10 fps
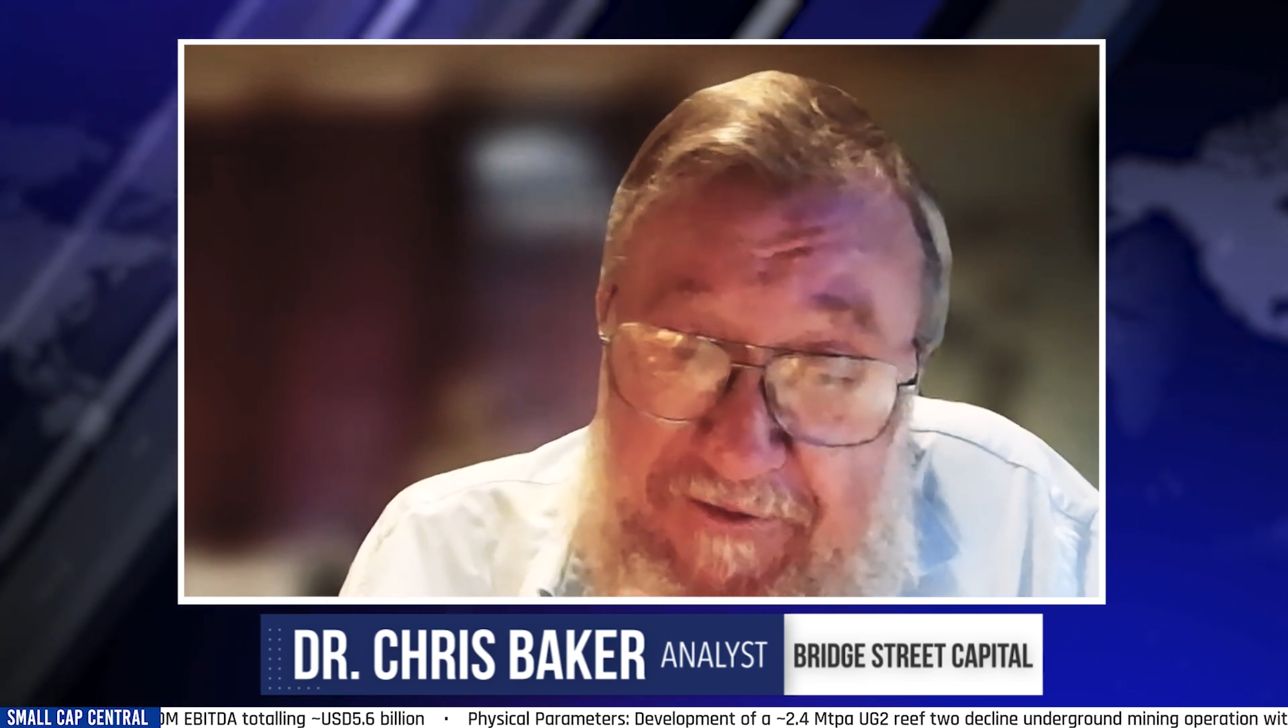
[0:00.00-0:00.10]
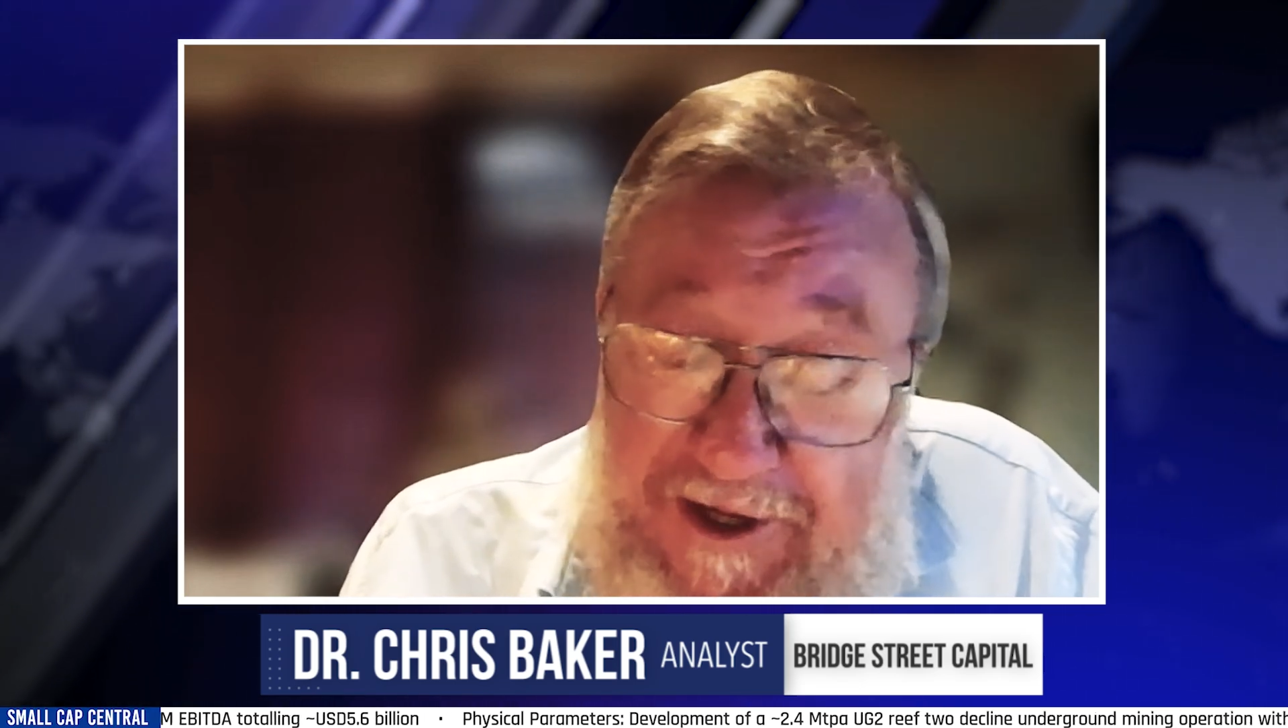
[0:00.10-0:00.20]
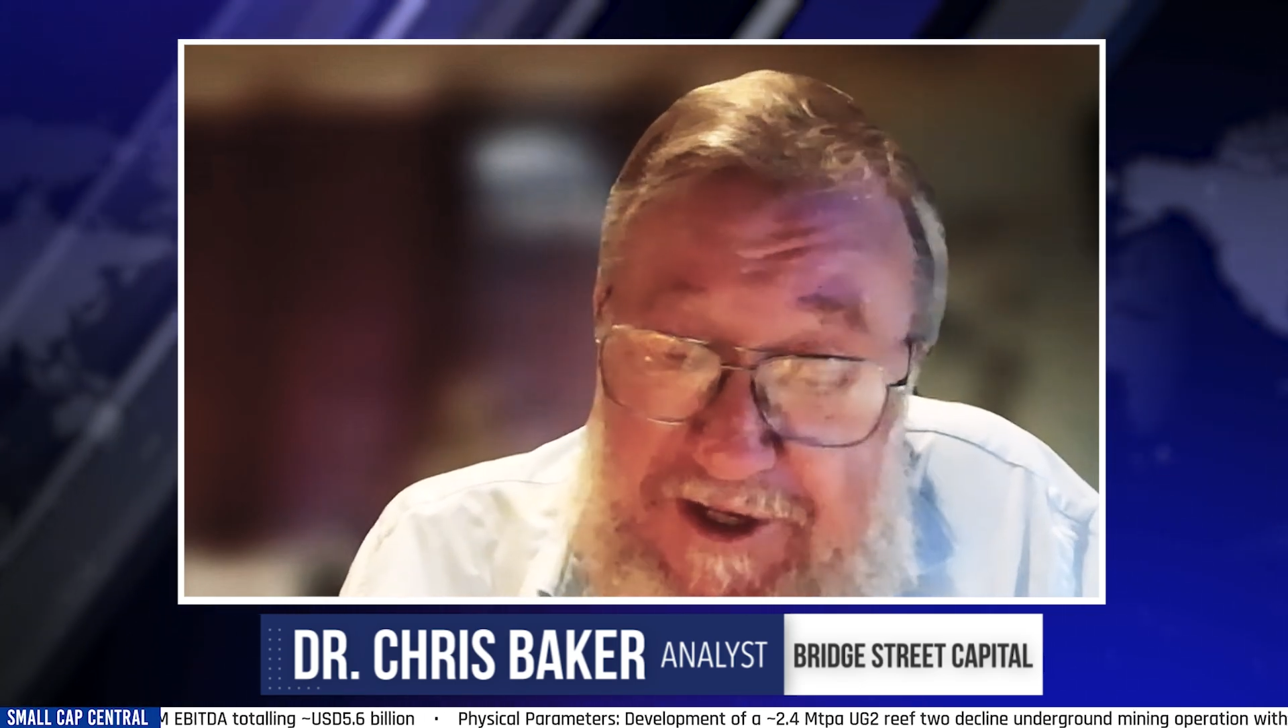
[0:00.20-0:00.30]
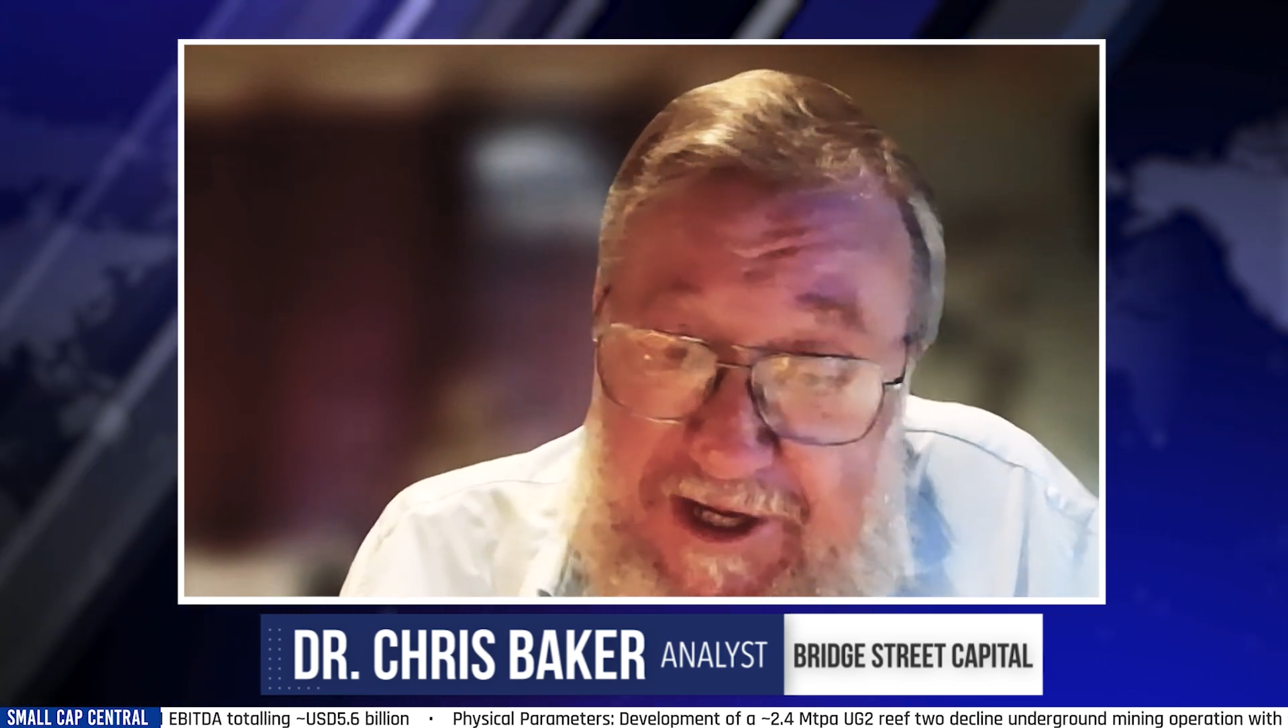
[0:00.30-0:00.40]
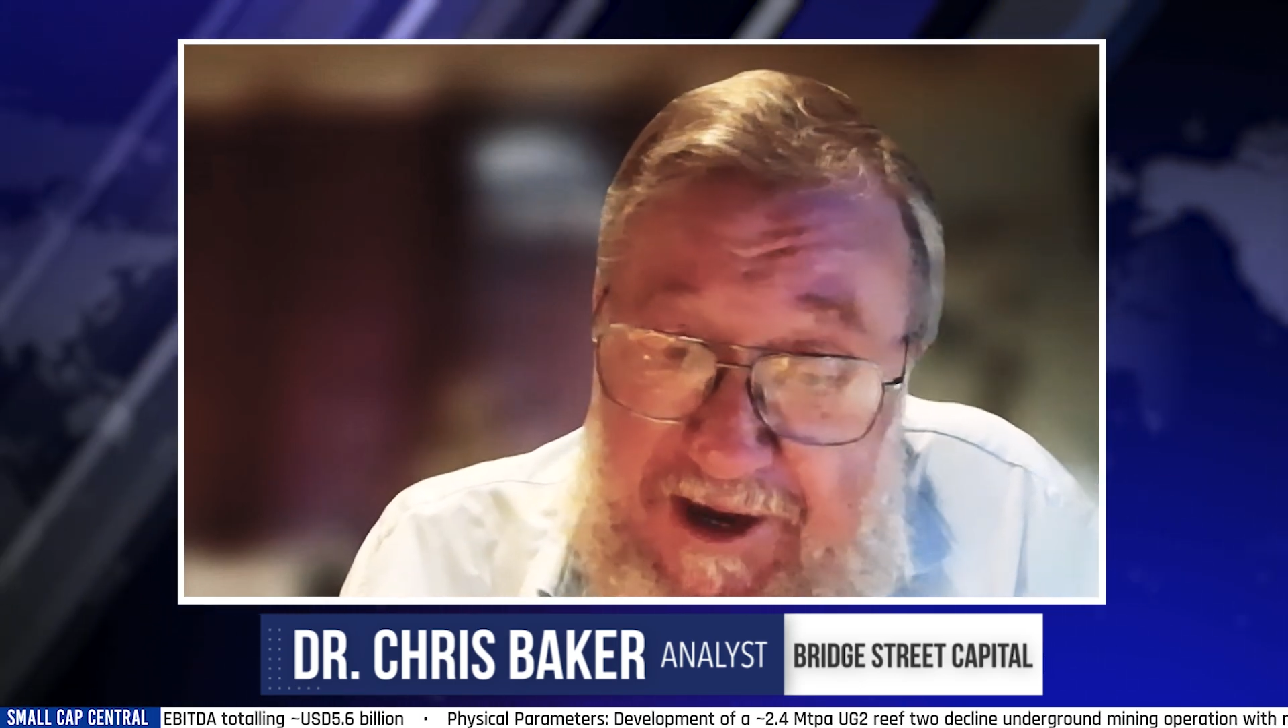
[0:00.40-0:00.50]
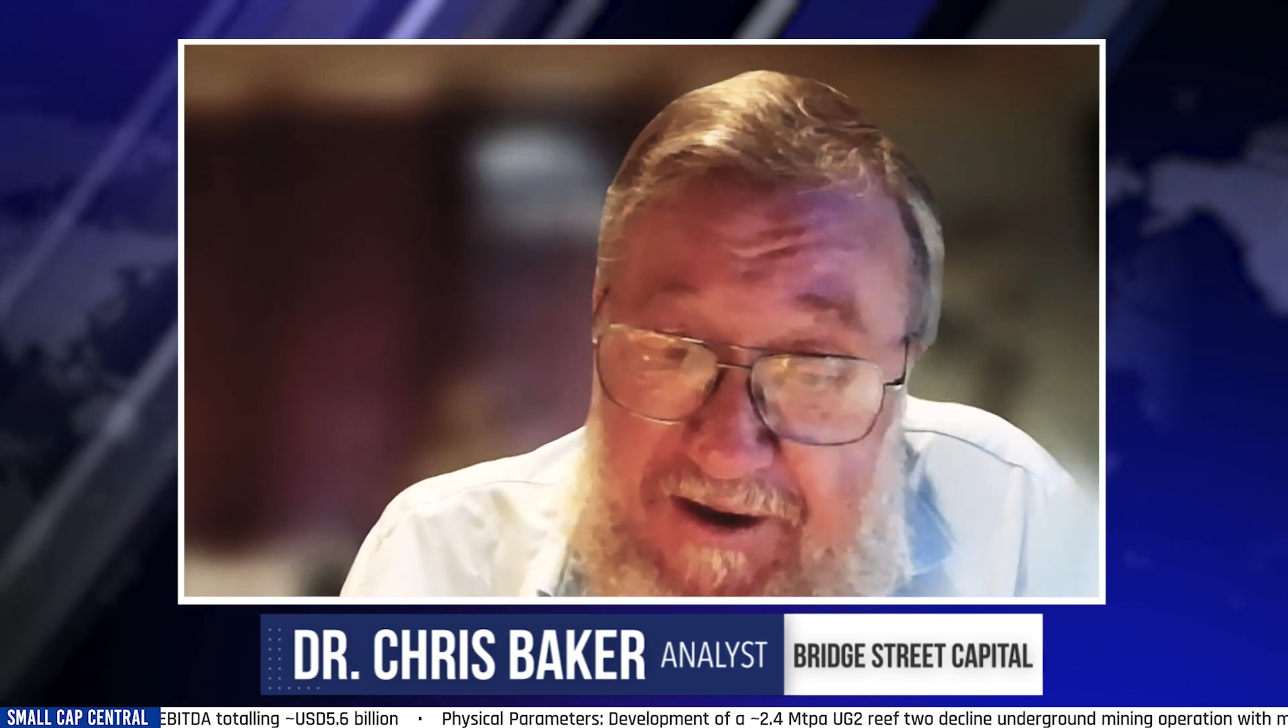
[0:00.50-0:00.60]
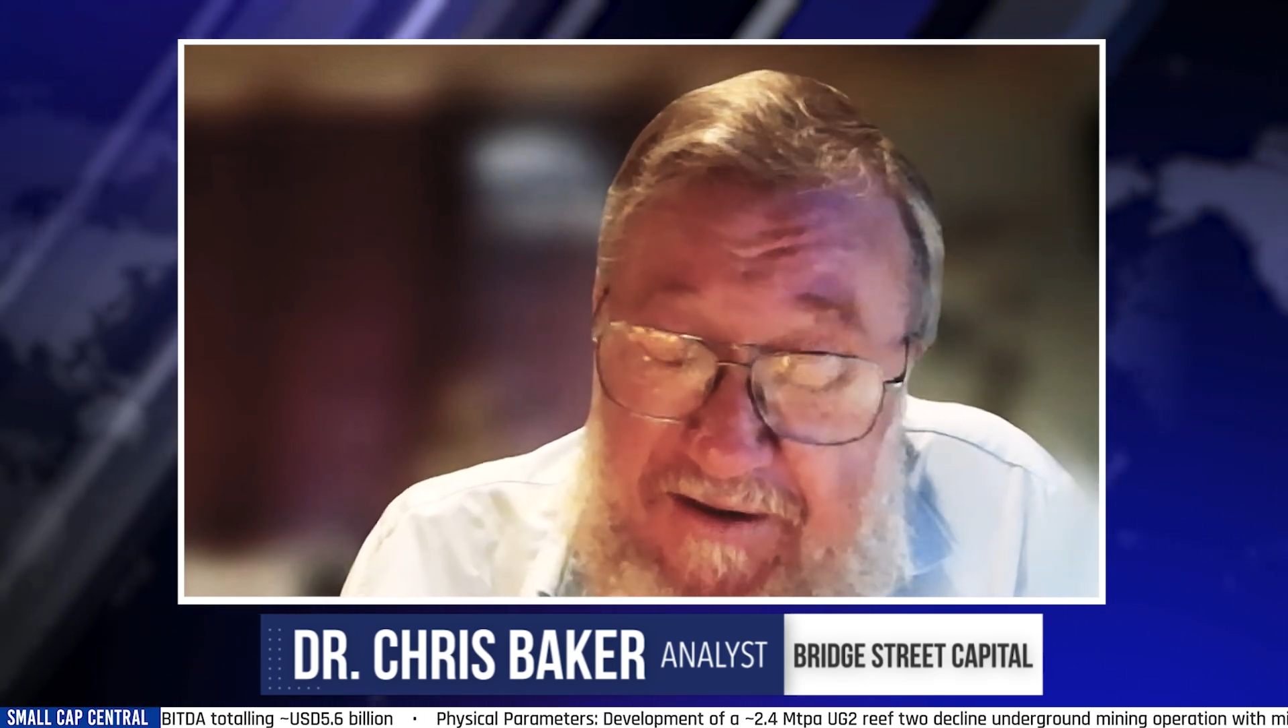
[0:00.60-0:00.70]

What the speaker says: years ago.